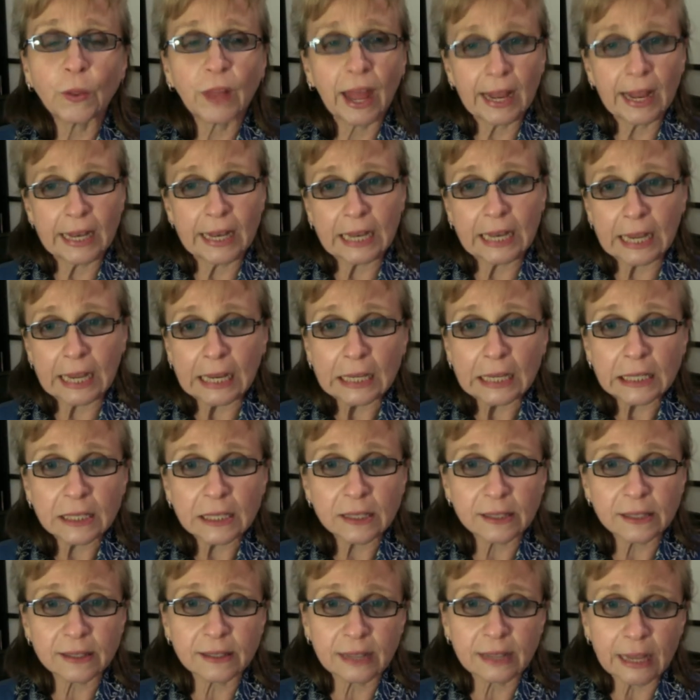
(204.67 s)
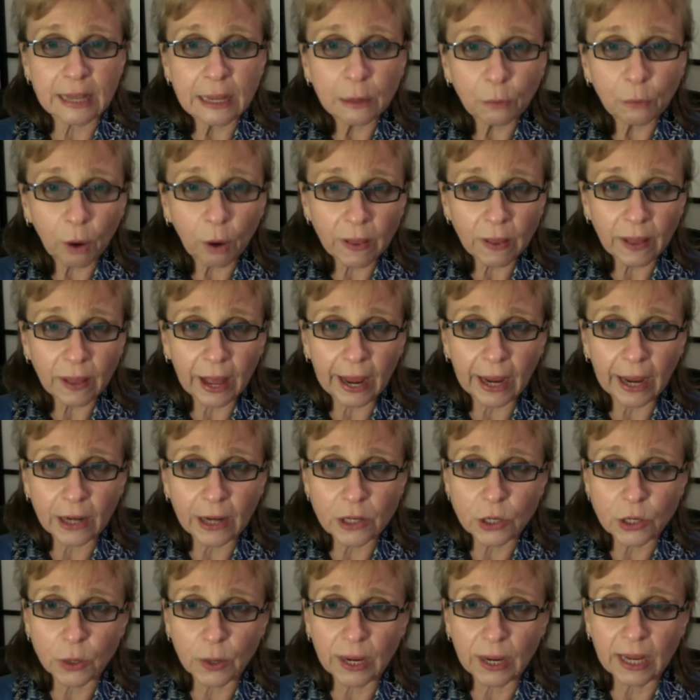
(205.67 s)
they need to see what they are
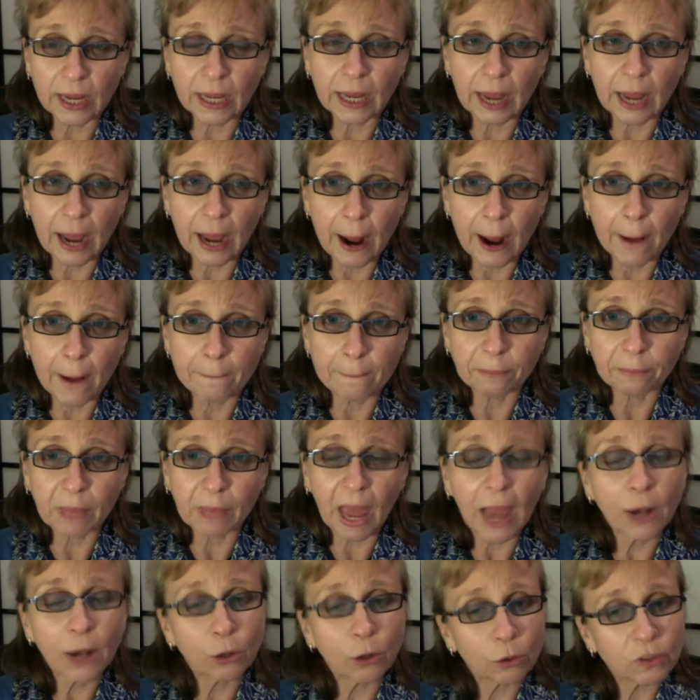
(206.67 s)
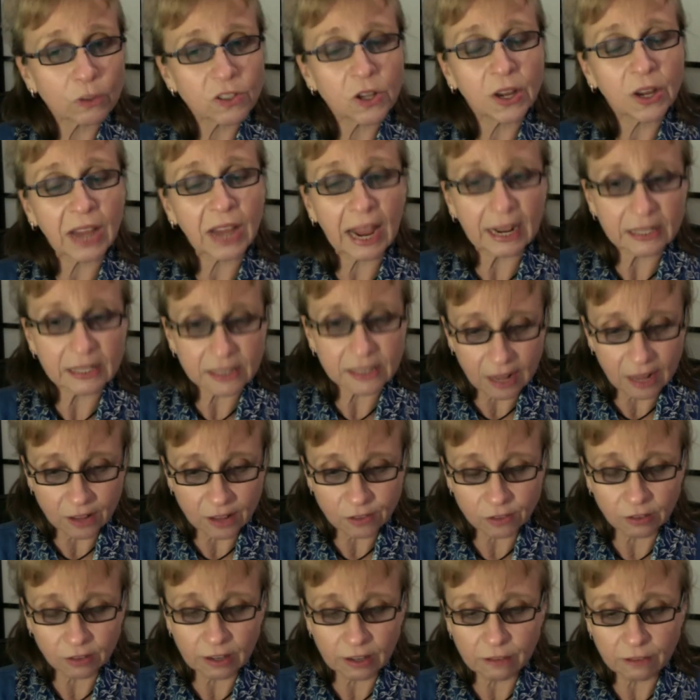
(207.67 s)
doing and also get
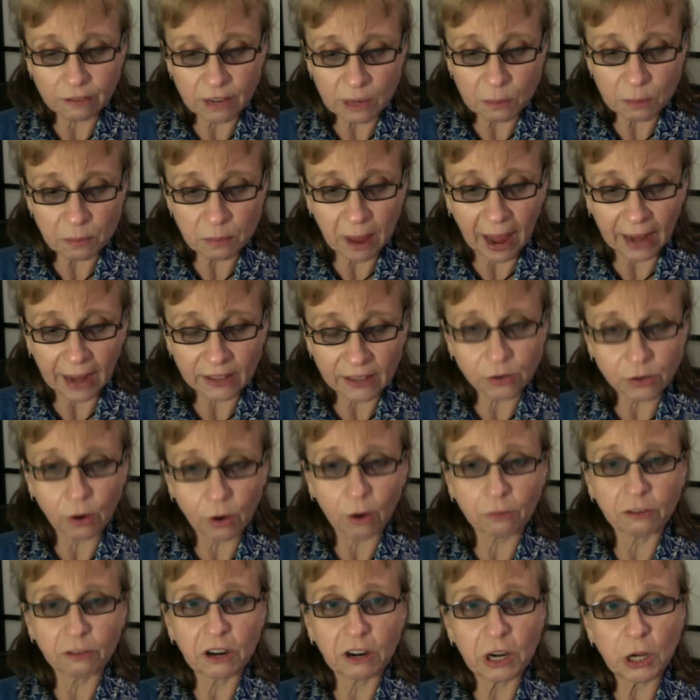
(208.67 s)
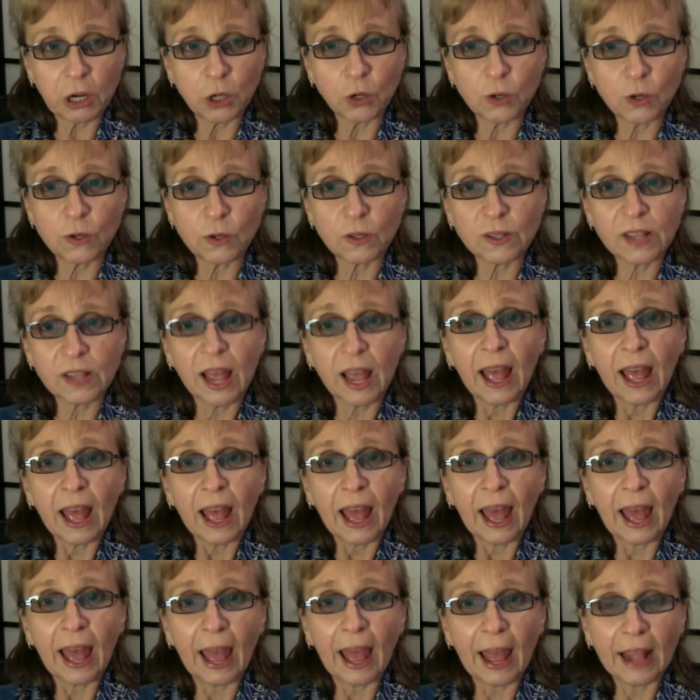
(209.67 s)
sensory feedback. So I often use
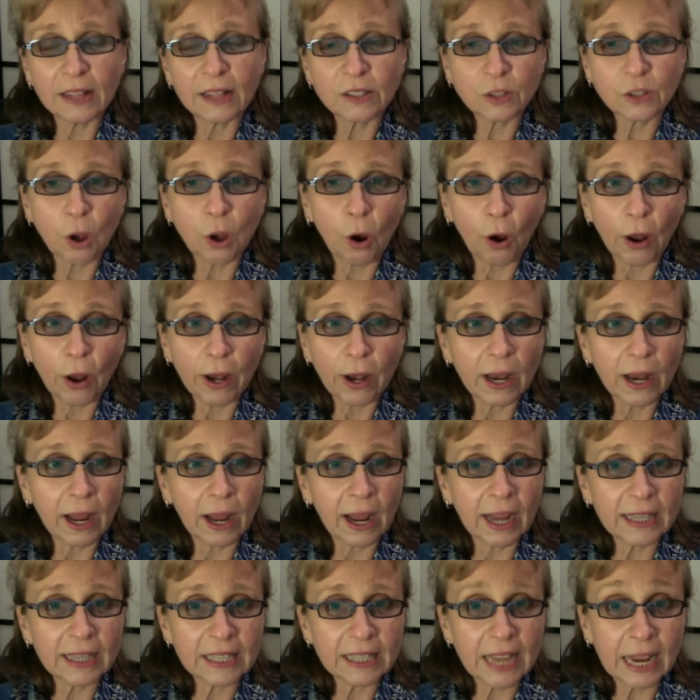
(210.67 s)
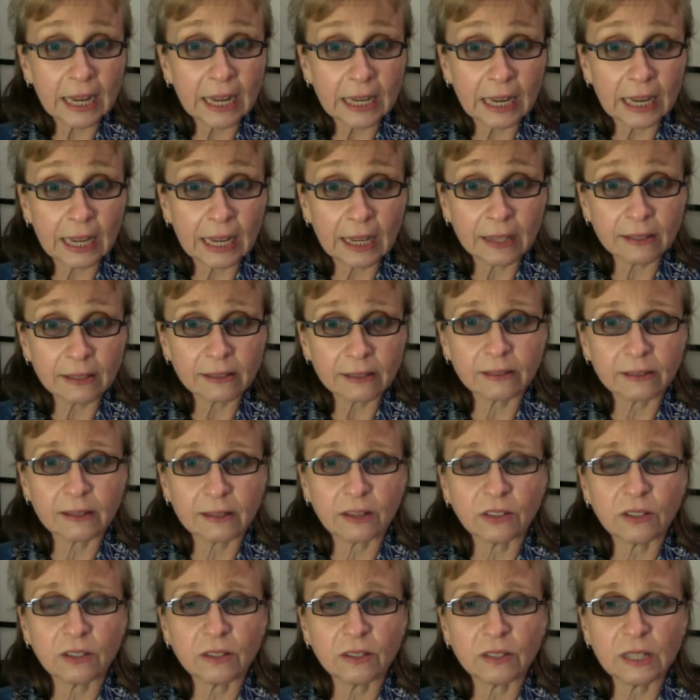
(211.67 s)
hands-on techniques
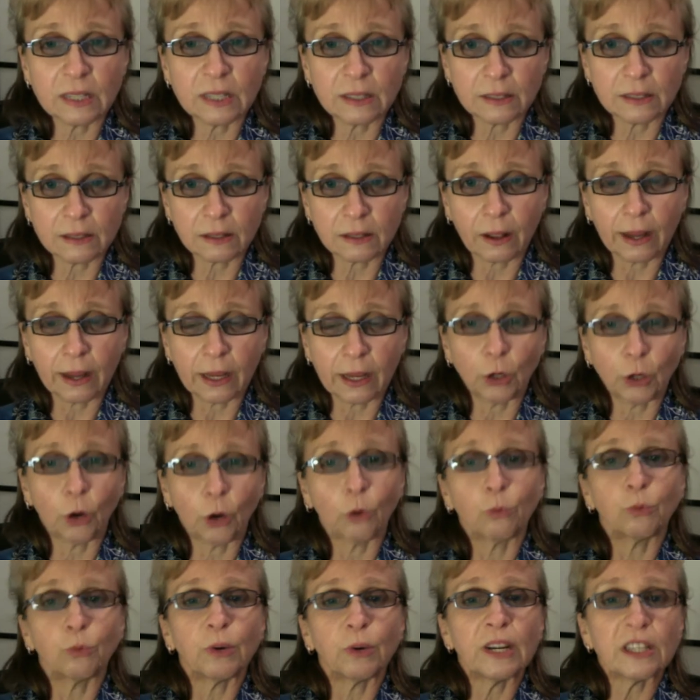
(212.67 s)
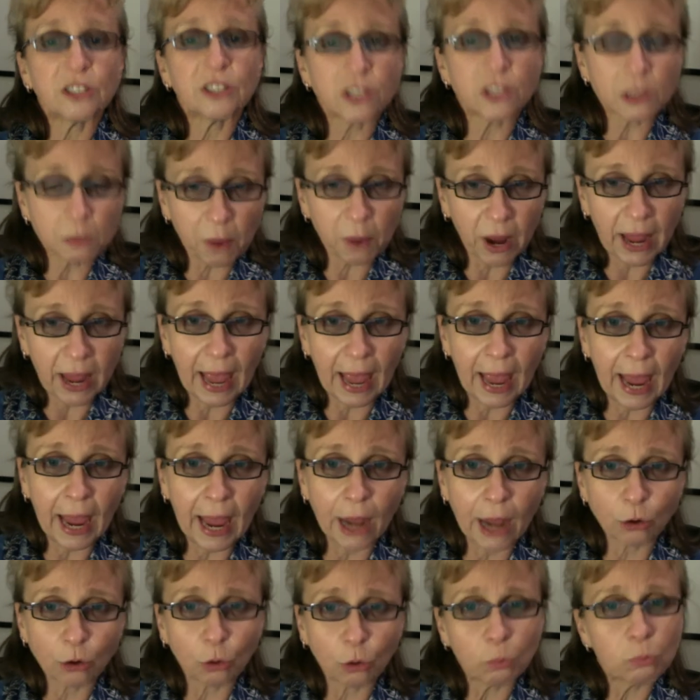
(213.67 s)
such as things as like, reach to my
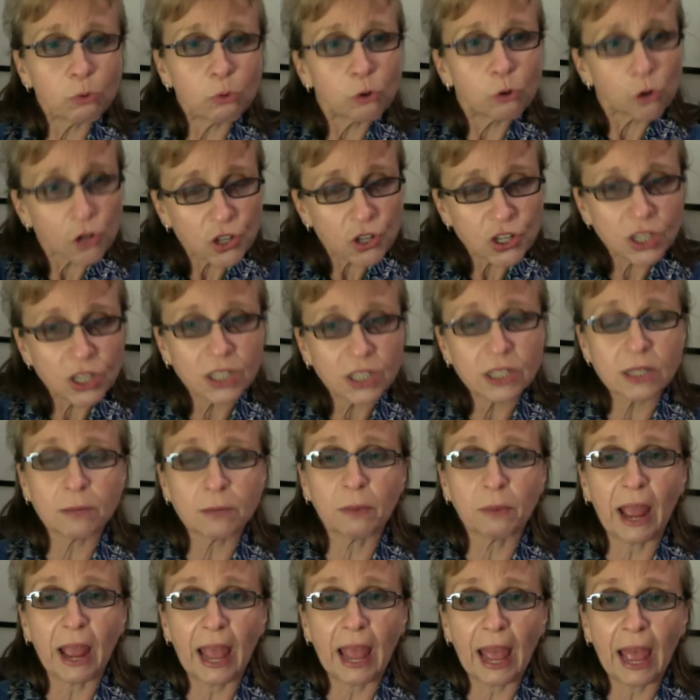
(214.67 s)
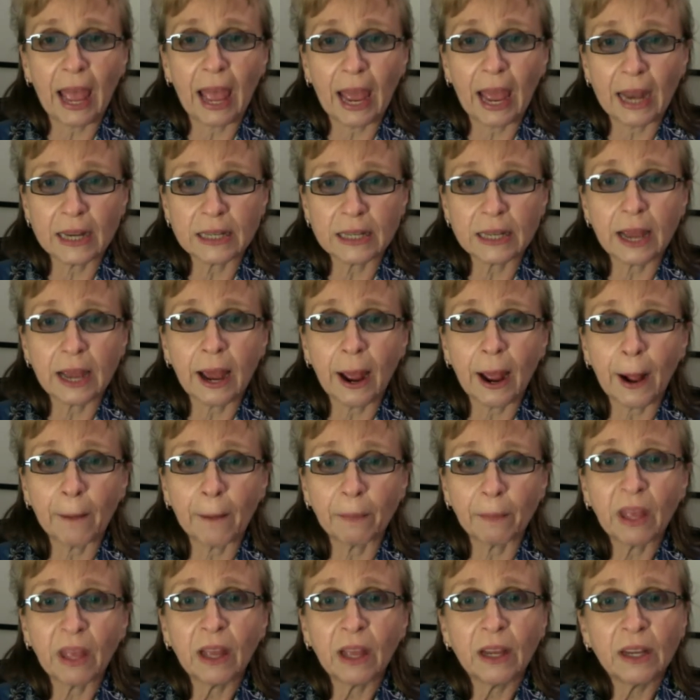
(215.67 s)
hand or push into my hand,
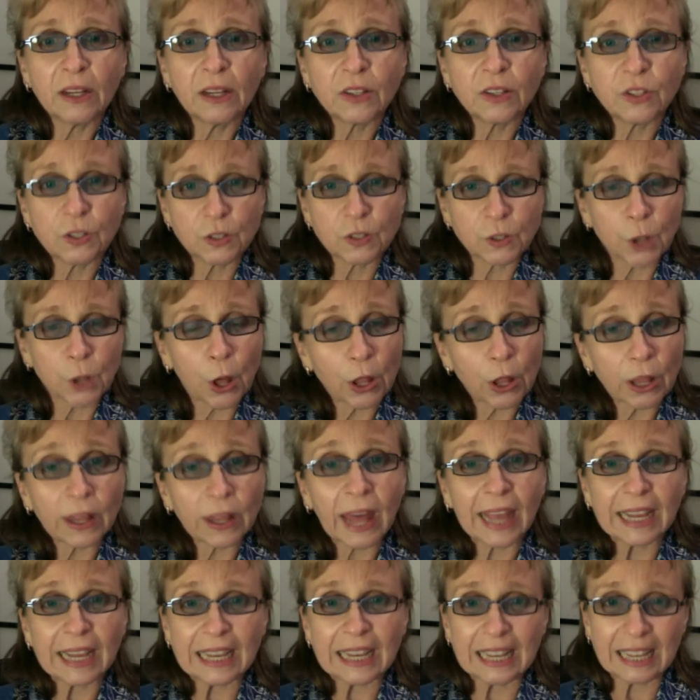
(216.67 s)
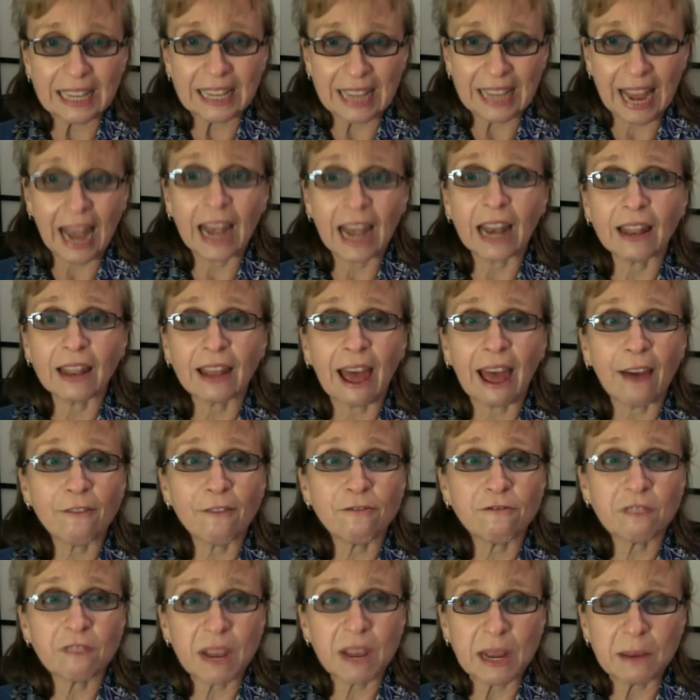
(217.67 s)
just so that they can get that
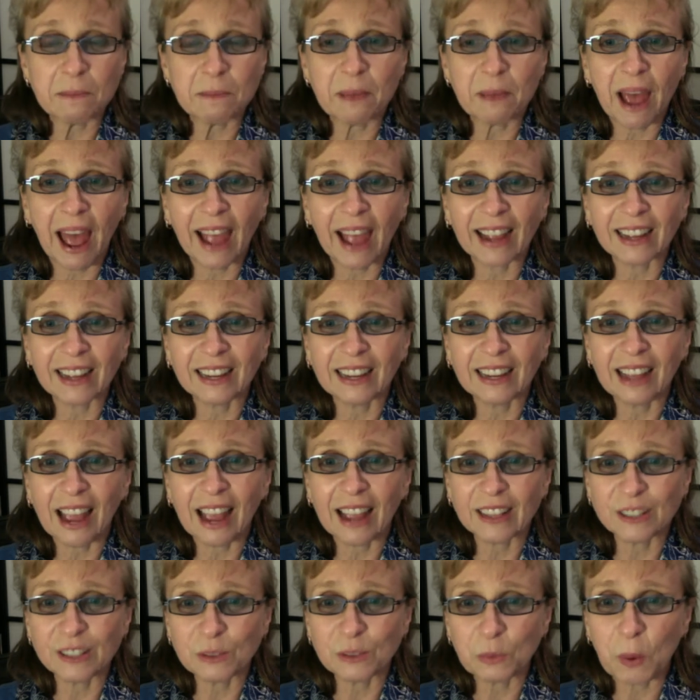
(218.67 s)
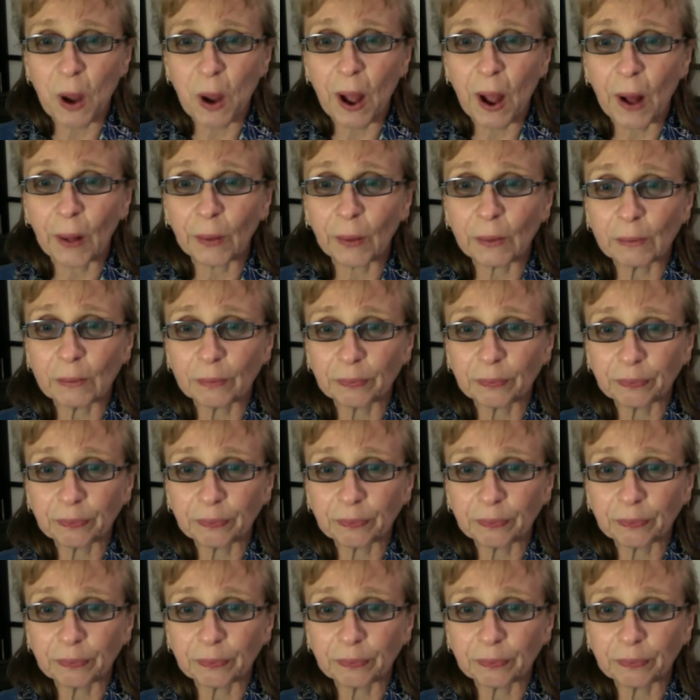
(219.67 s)
feedback as well.